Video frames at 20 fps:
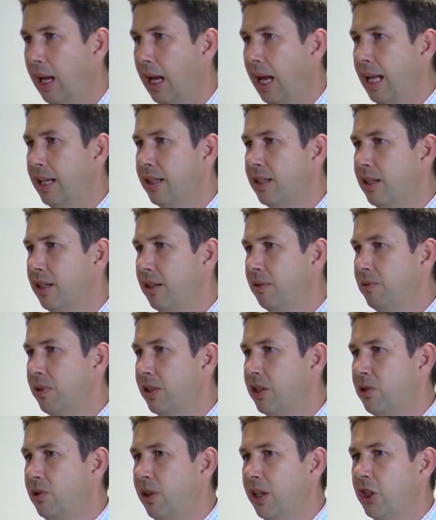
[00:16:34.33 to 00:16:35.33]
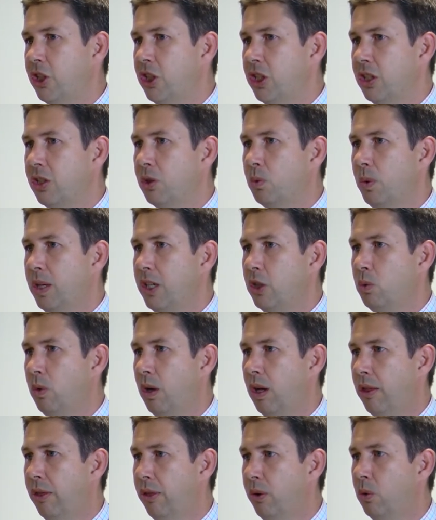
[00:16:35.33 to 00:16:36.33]
And the restrictions which
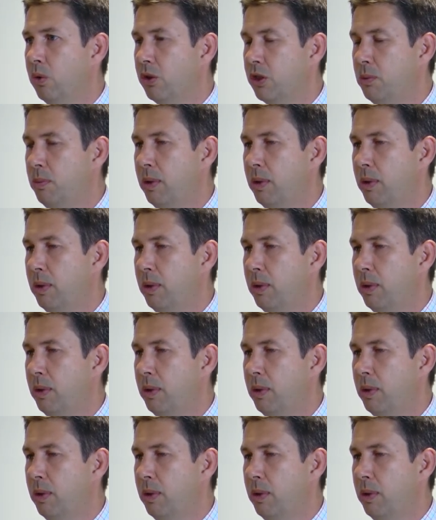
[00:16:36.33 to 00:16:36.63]
were thought